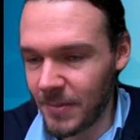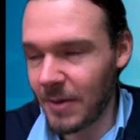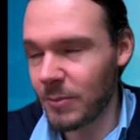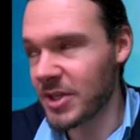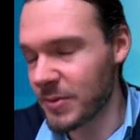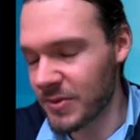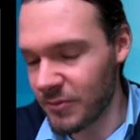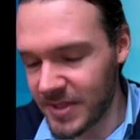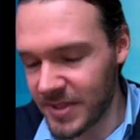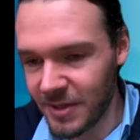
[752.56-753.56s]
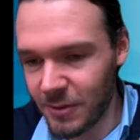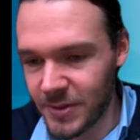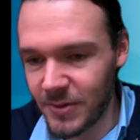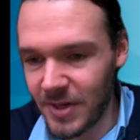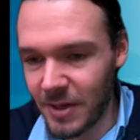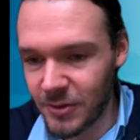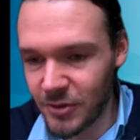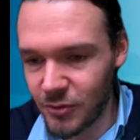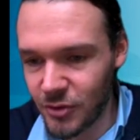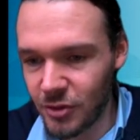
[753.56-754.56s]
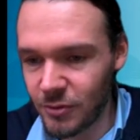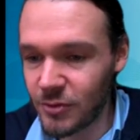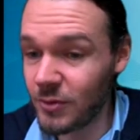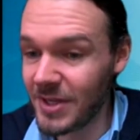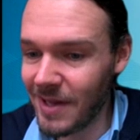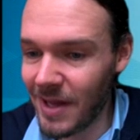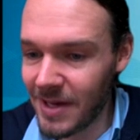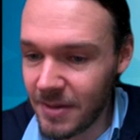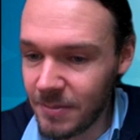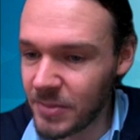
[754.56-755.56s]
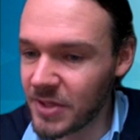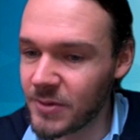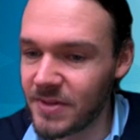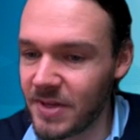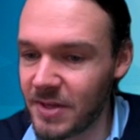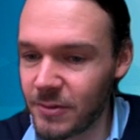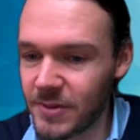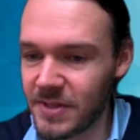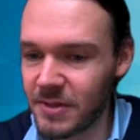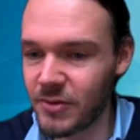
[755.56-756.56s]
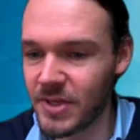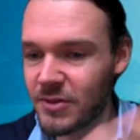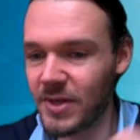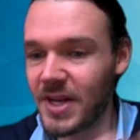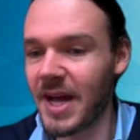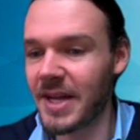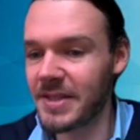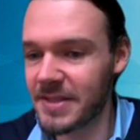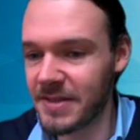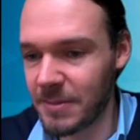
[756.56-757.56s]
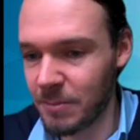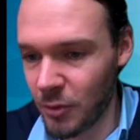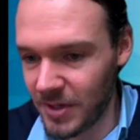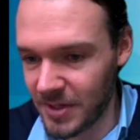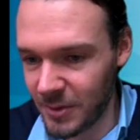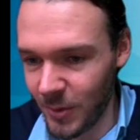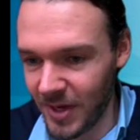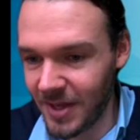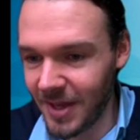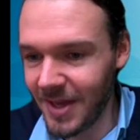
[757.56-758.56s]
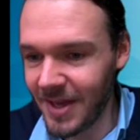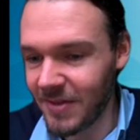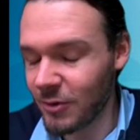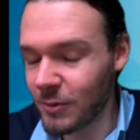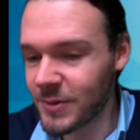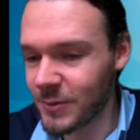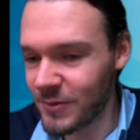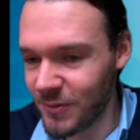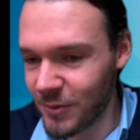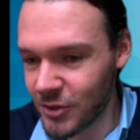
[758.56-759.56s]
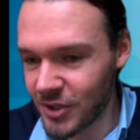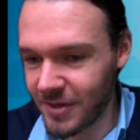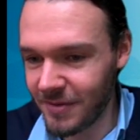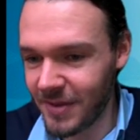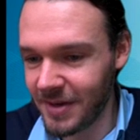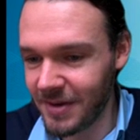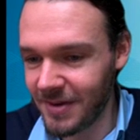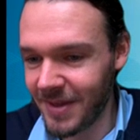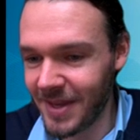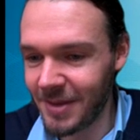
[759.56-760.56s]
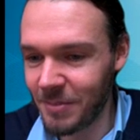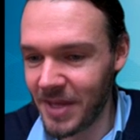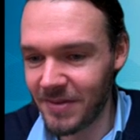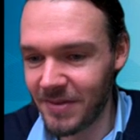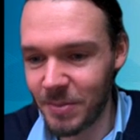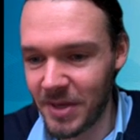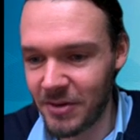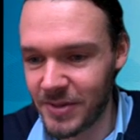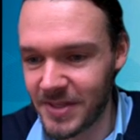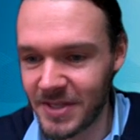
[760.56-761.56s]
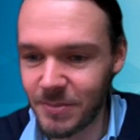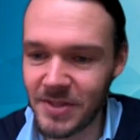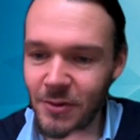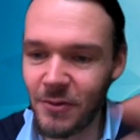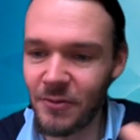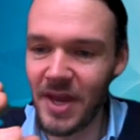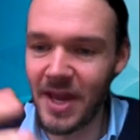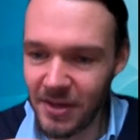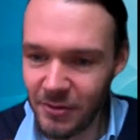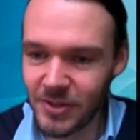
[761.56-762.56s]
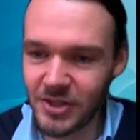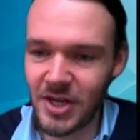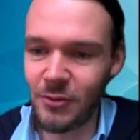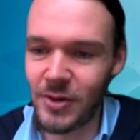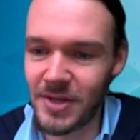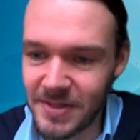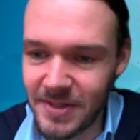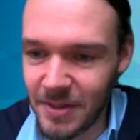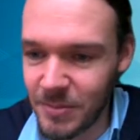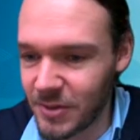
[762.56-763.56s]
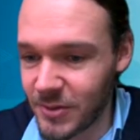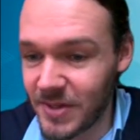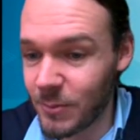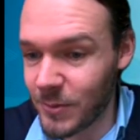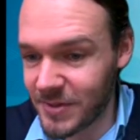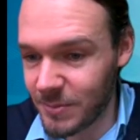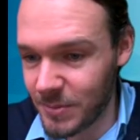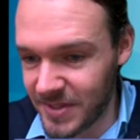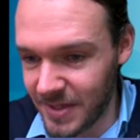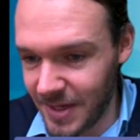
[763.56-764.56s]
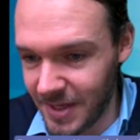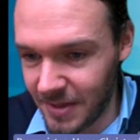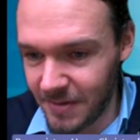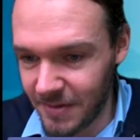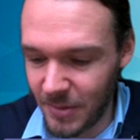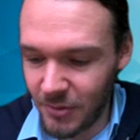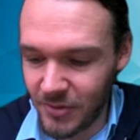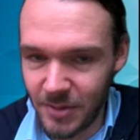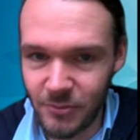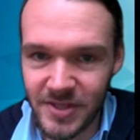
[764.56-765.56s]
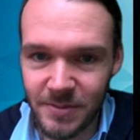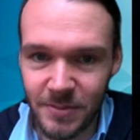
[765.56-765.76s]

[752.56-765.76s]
which I was recently also allowed to show to IALA, because they're considering to enhance that model in a way that also in future, then they can make these better assessments of anchorage areas, because that was a missing link in the maritime risk